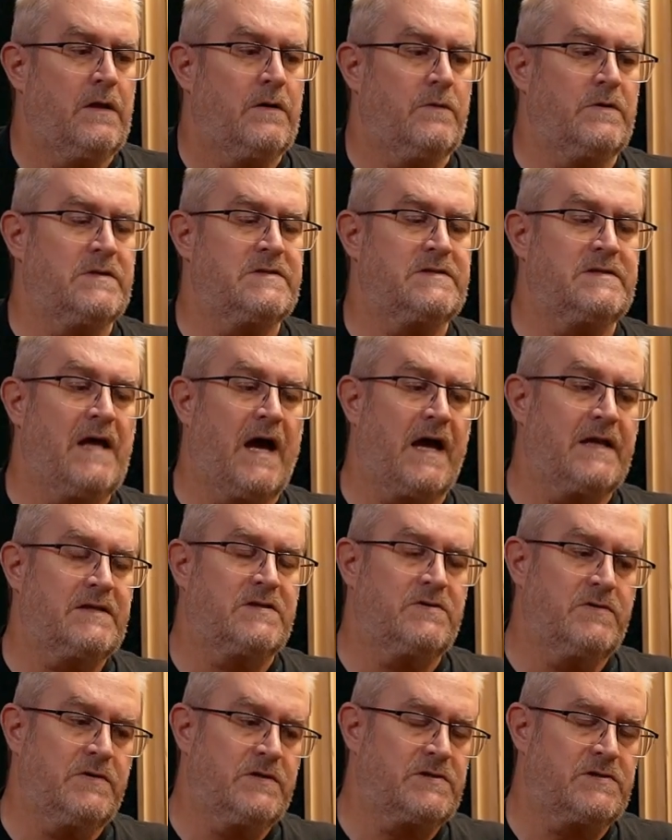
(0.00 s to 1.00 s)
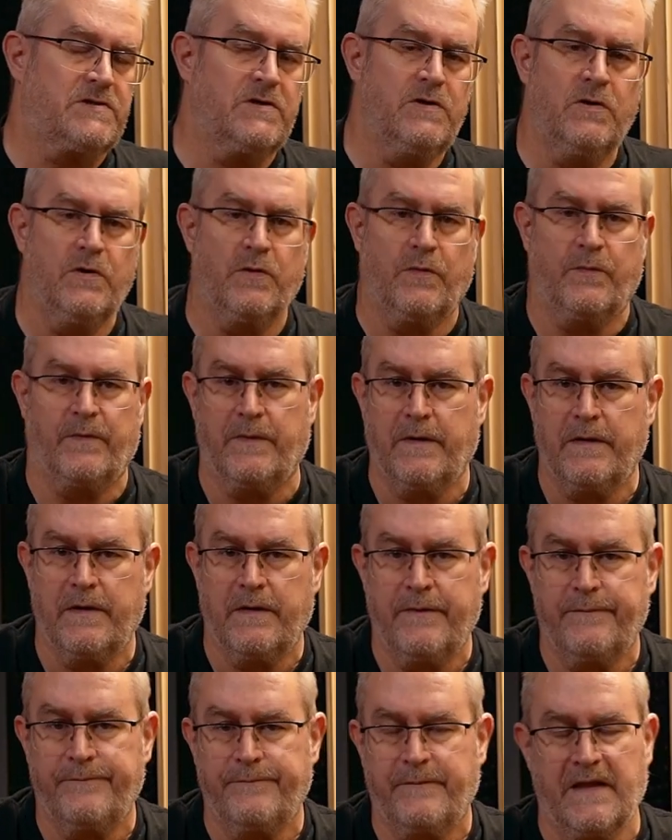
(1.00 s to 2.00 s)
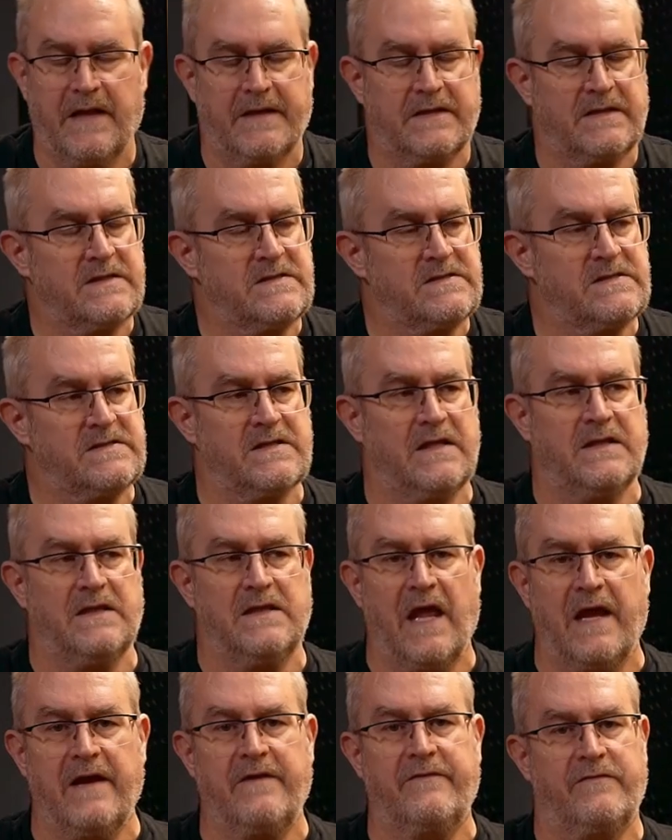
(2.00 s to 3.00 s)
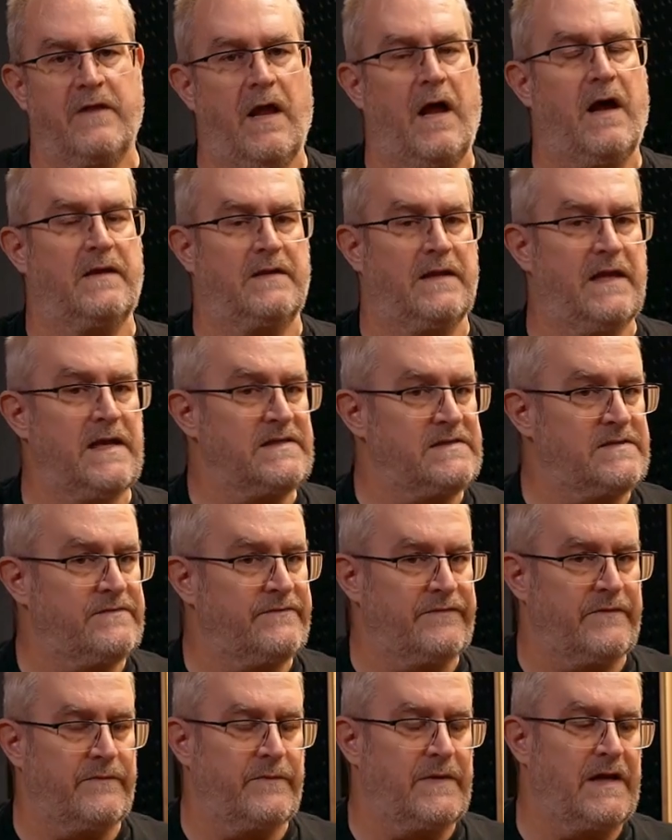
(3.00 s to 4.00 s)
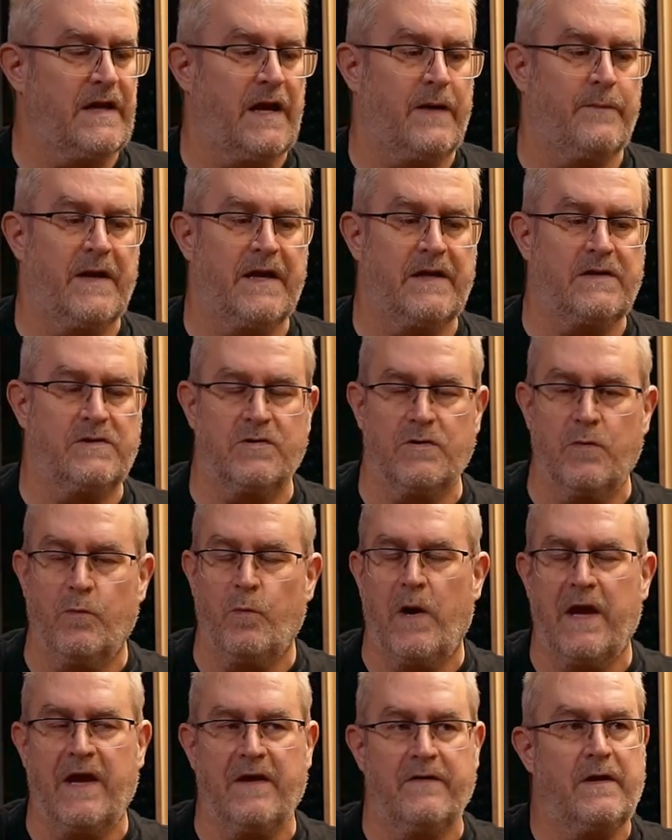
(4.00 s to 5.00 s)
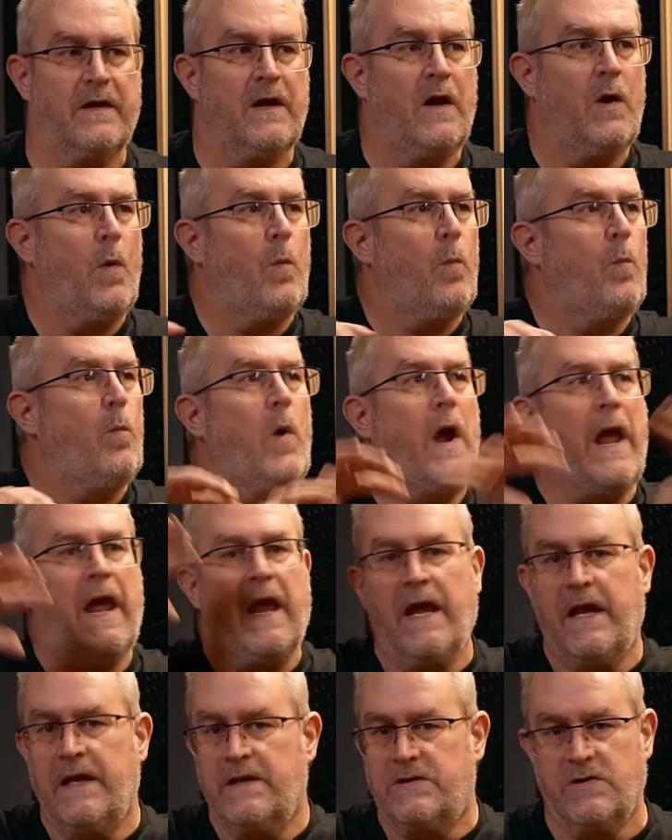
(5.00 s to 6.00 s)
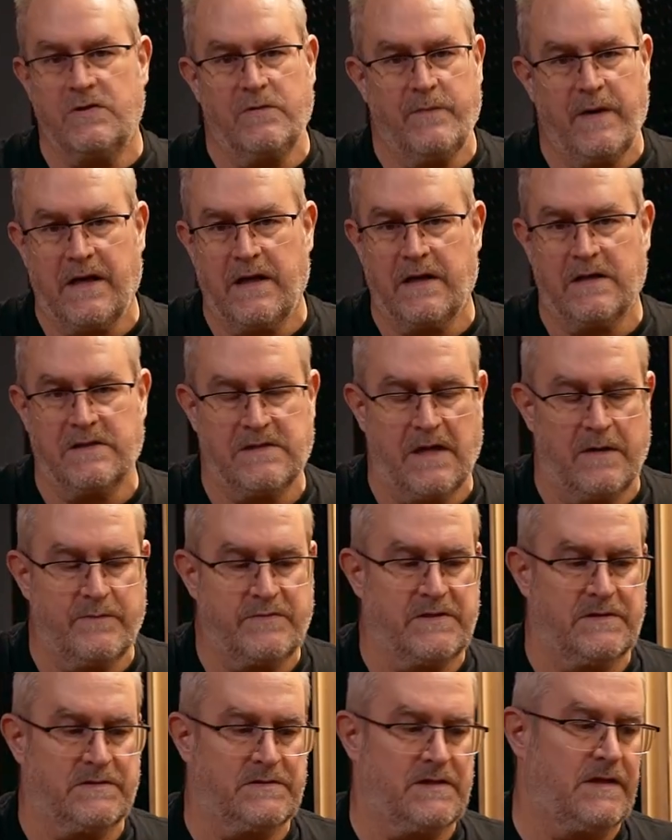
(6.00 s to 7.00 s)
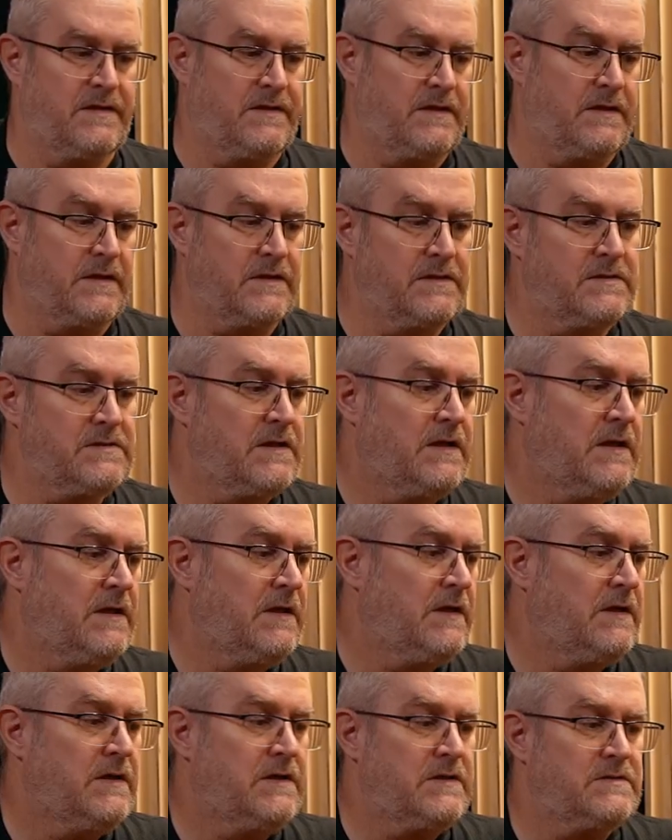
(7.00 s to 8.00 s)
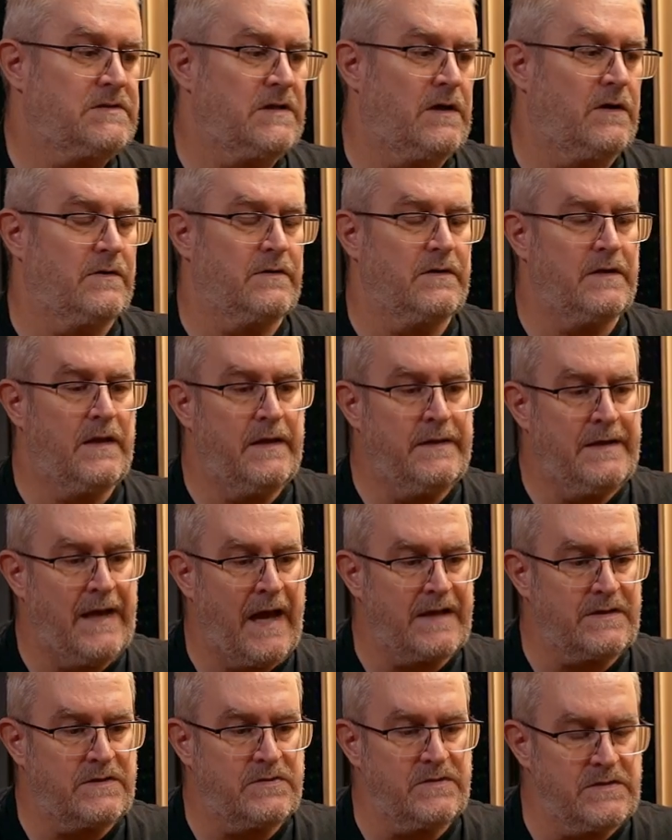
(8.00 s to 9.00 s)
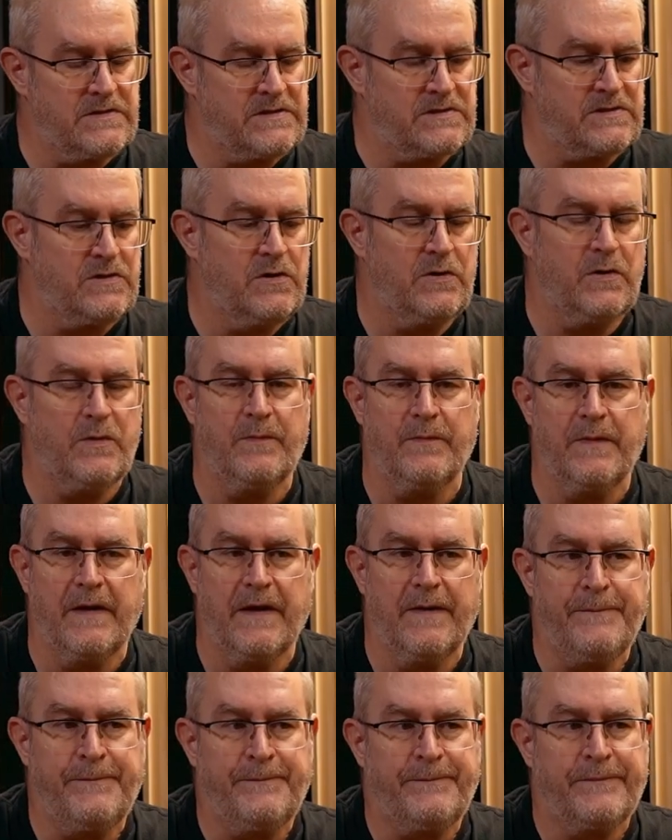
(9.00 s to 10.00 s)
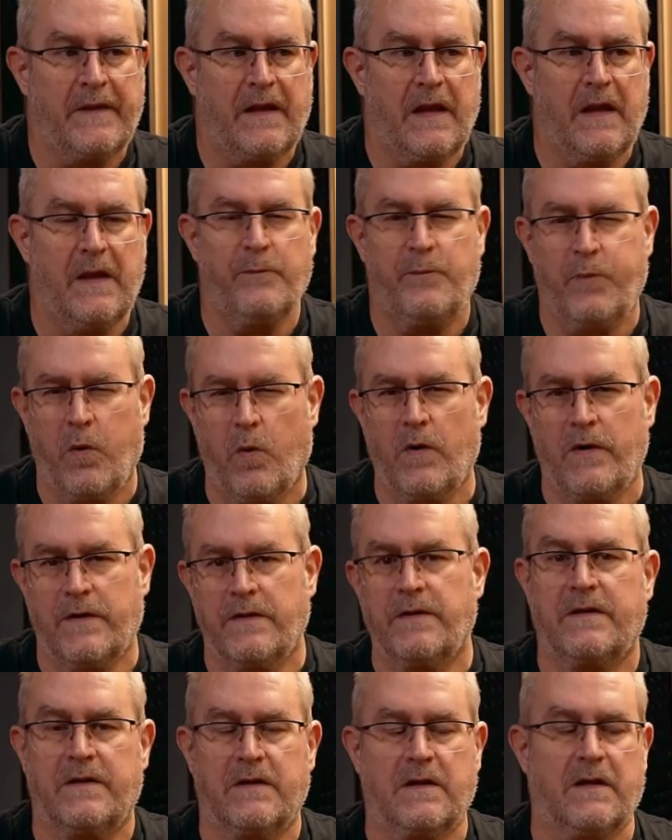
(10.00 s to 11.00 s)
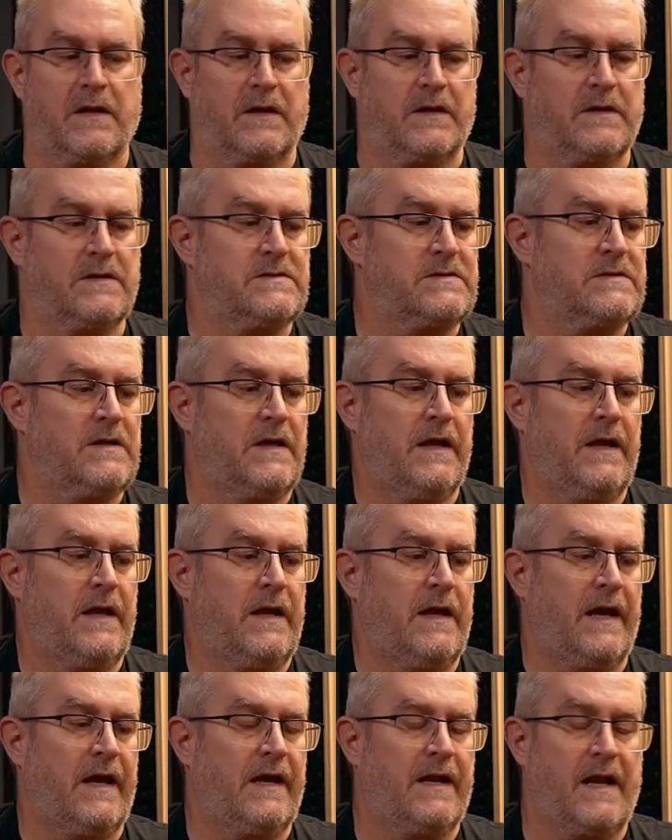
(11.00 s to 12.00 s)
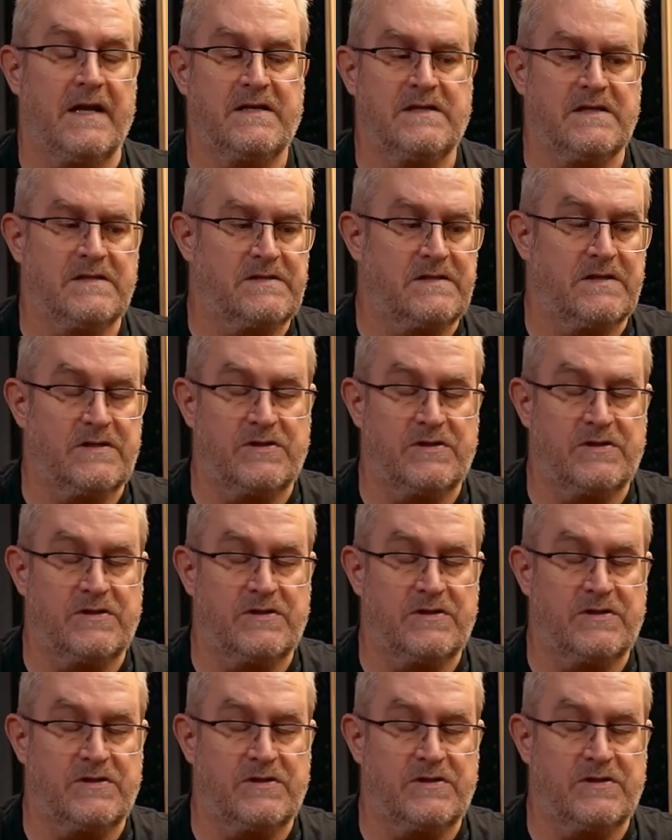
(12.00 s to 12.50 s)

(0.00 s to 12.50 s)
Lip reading: was not to assume. Like, this is a lifelong lesson for me. I make way too many assumptions on things. So not to assume important things. And I just